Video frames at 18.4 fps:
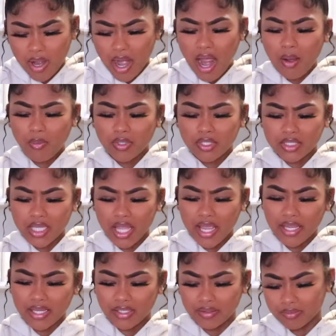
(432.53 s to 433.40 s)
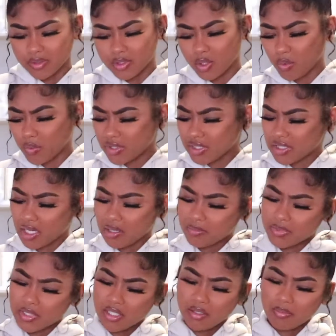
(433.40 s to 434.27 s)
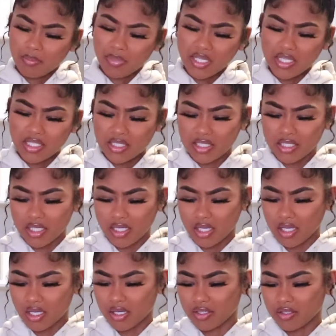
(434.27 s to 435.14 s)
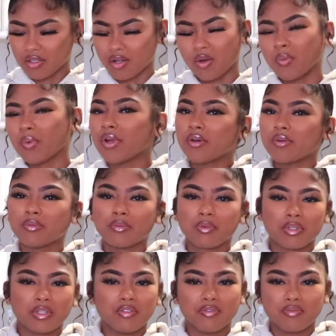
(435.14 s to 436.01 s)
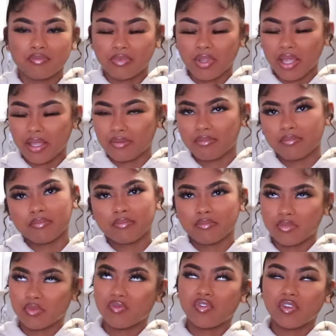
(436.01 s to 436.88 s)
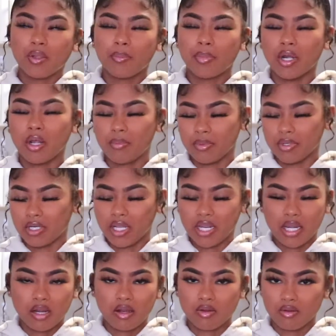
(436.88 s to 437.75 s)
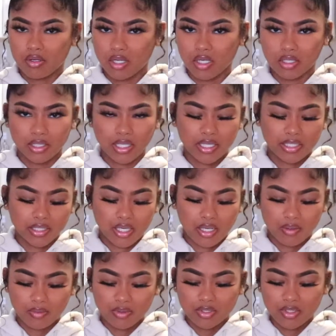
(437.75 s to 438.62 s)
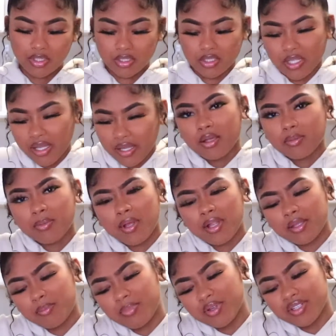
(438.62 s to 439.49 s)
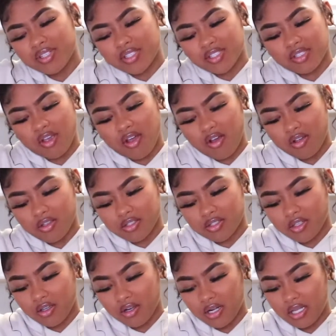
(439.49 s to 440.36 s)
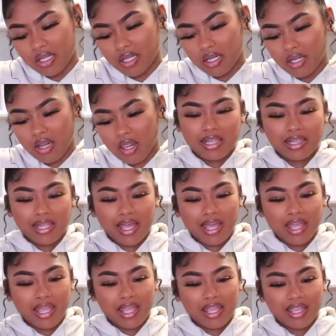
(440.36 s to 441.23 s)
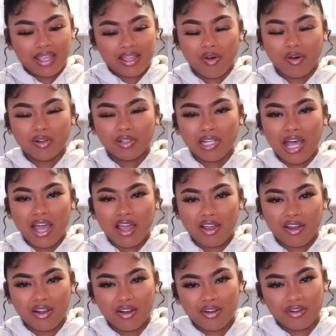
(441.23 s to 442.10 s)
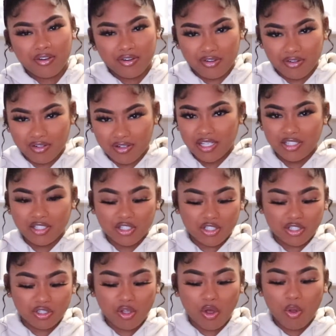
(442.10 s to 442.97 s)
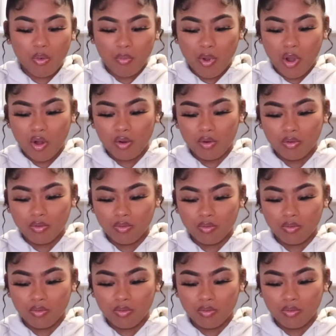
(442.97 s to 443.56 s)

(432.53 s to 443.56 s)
I was like doing something to the pizza, you know, we don't really like flipping up in the air or nothing like that. We just like, I was probably putting the sauce on it, and like all I heard in slow-mo